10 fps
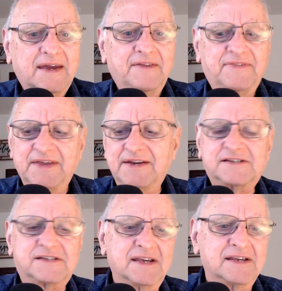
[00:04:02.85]
And then
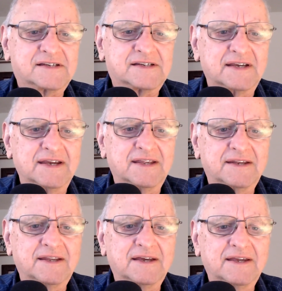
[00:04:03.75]
it says
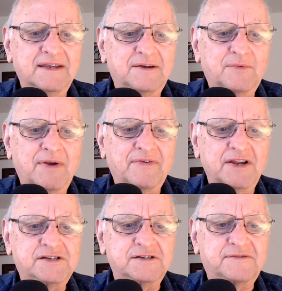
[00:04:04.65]
in, in
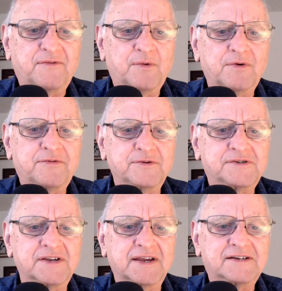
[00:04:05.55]
Revelations 4 through
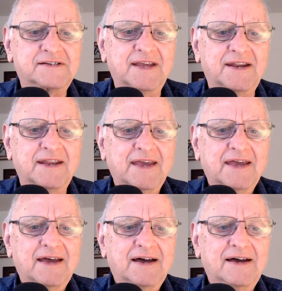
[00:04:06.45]
6 that
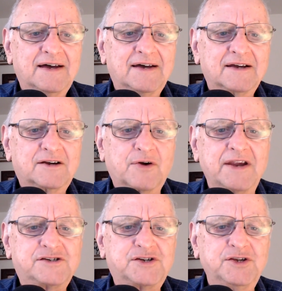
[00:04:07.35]
uh,
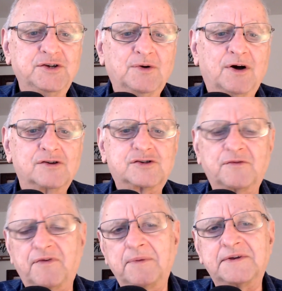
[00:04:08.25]
grace to you
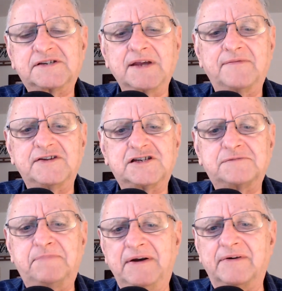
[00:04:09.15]
also from the seven
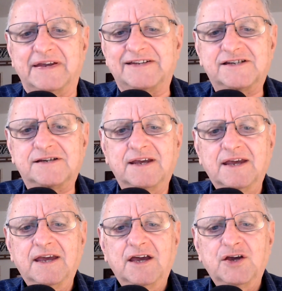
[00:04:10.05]
spirits
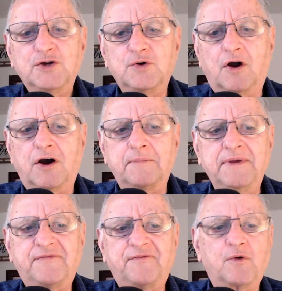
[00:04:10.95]
who are
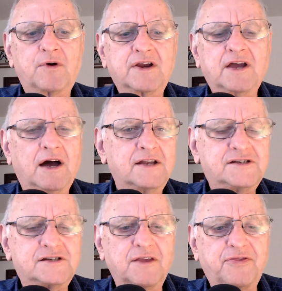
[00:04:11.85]
before
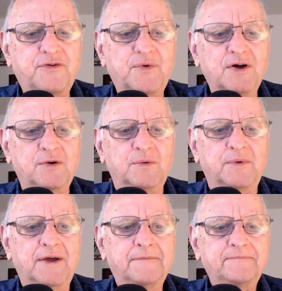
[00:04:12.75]
God's
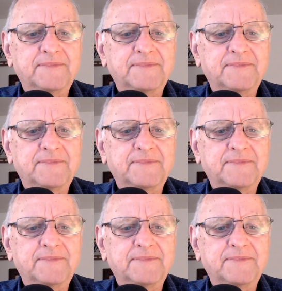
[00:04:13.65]
throne.